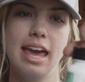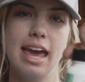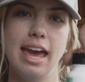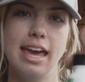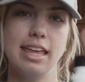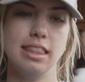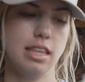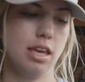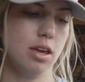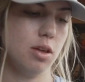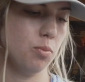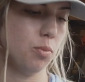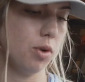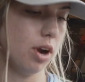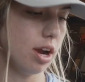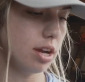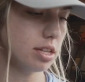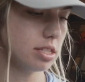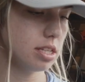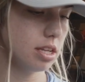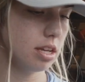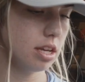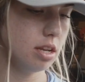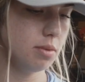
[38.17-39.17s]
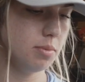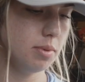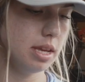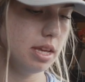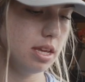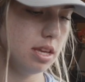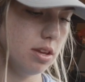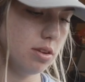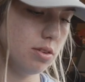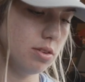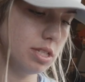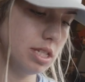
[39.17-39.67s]
And then we're also going to be
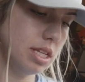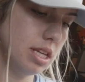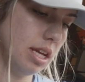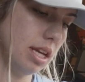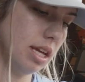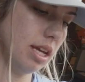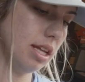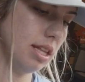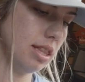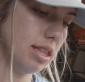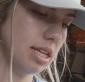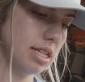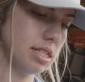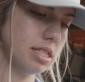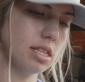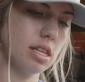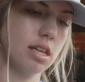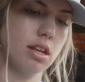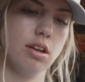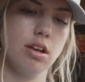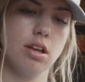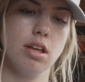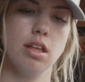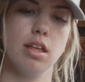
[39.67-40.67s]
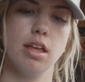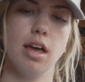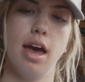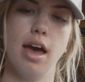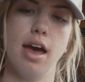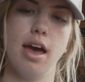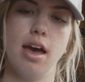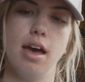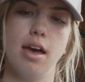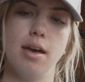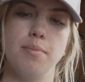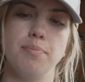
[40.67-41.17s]
using this little,
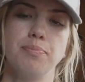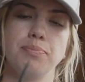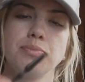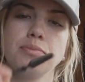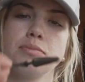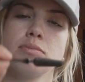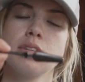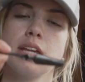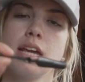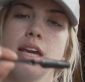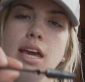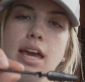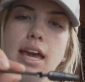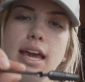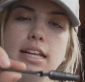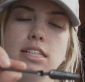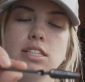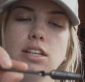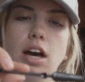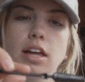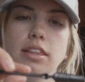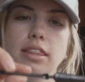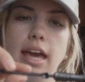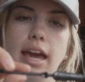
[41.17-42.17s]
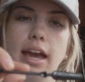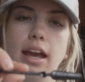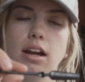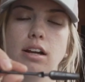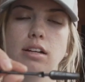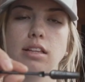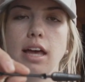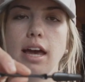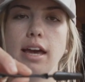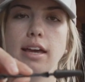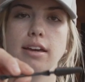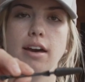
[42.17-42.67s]
it's called the
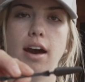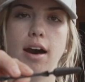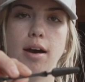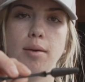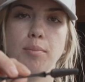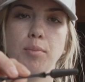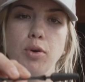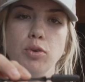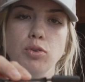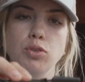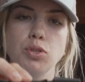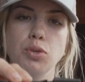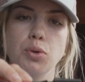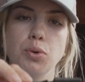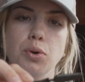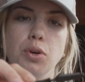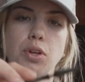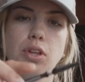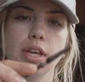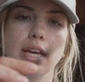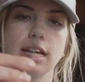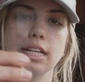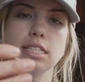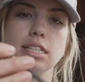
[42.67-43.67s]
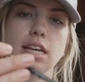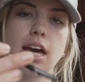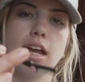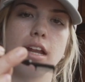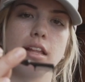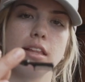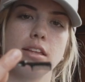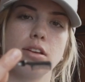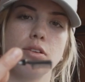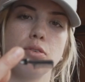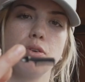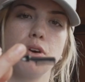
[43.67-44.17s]
Hairline Combo Tool. It's got
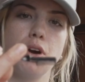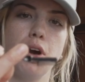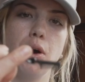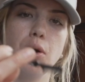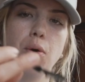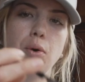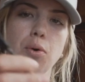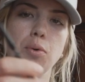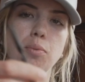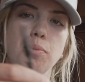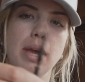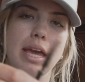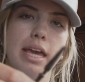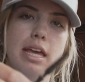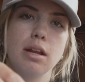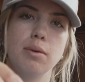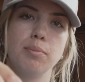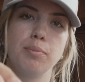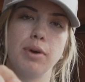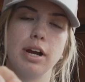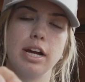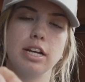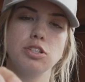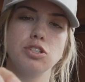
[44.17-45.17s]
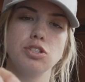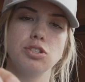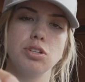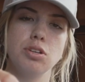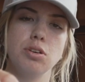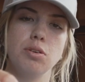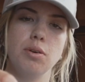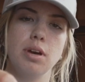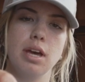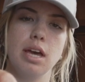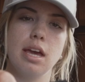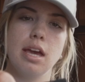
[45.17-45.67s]
a little comb and a brush
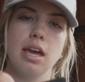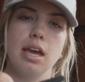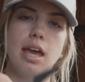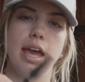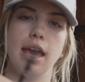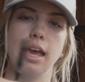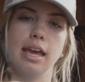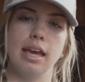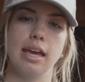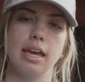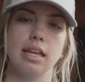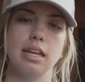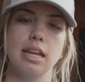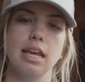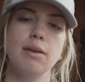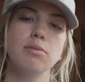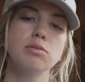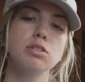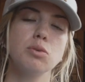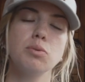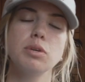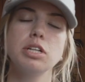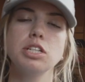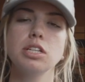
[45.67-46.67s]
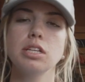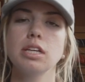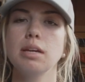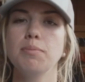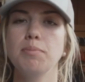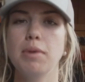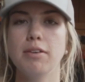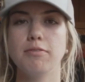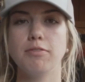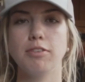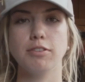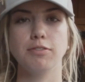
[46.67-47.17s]
to it, and it was originally
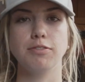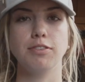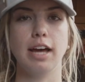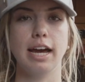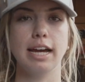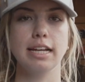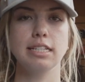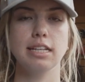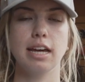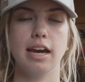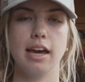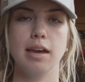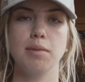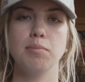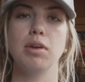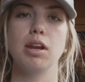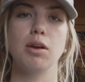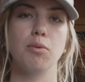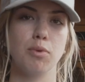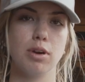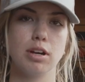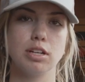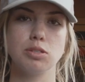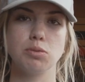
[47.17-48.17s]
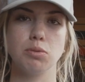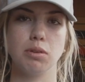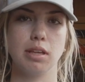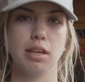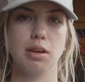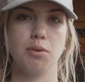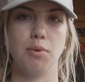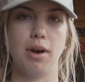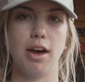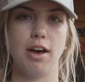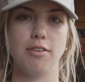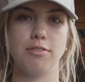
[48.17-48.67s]
meant for fly tying, but it works
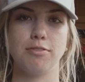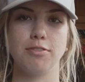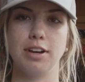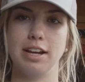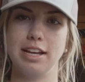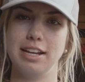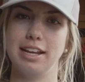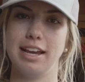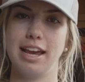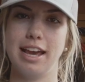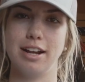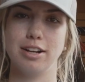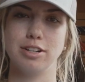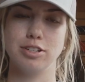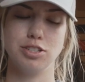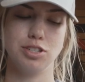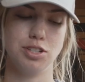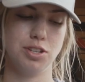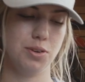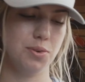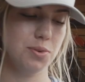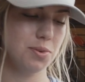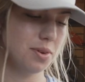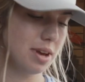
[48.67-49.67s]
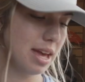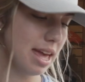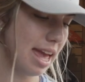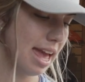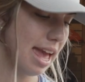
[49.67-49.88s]
really well for indicators too.